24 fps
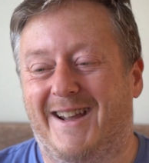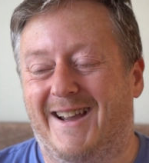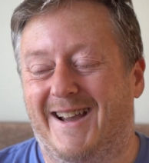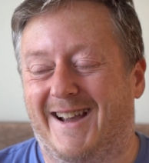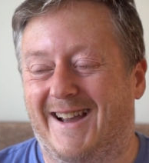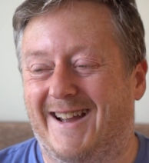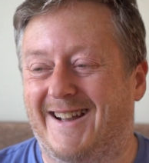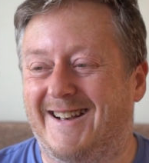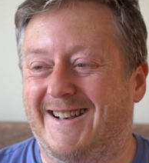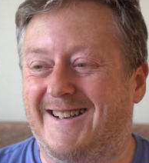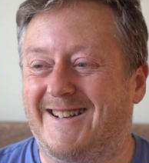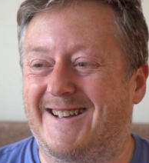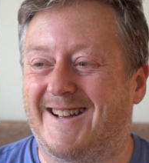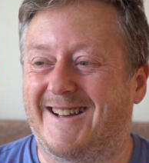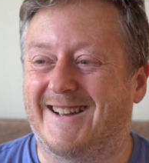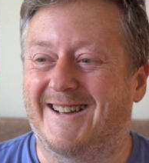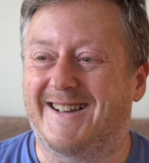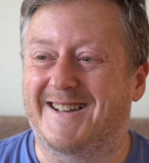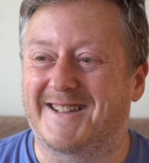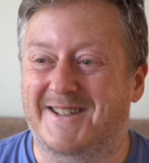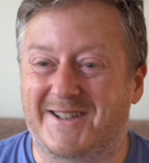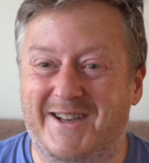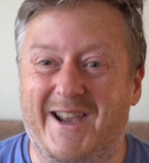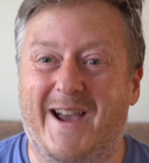And
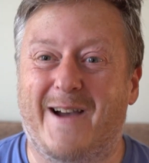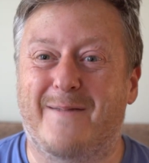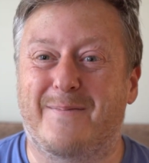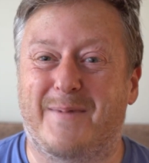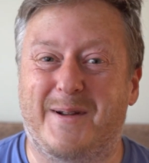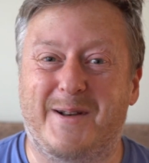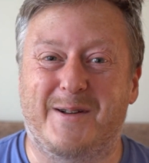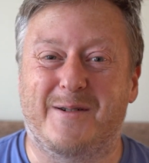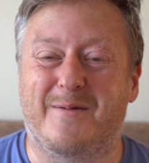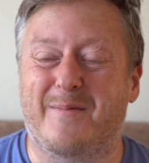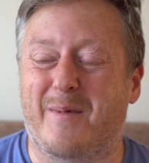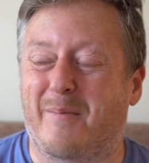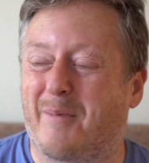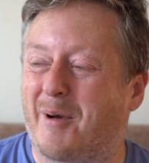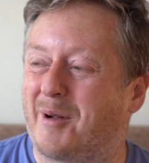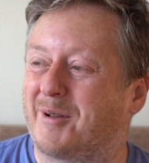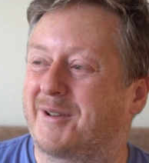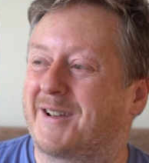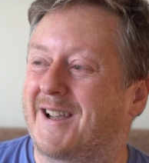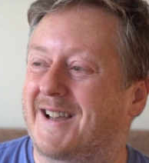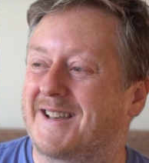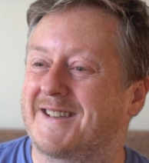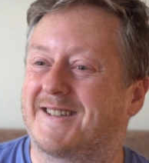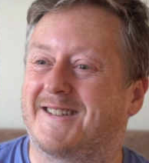so yeah, I've been doing my
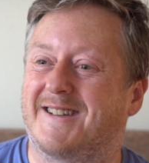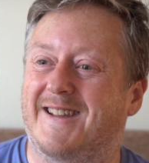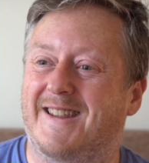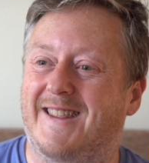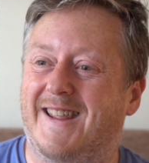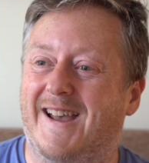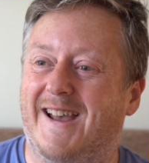podcast in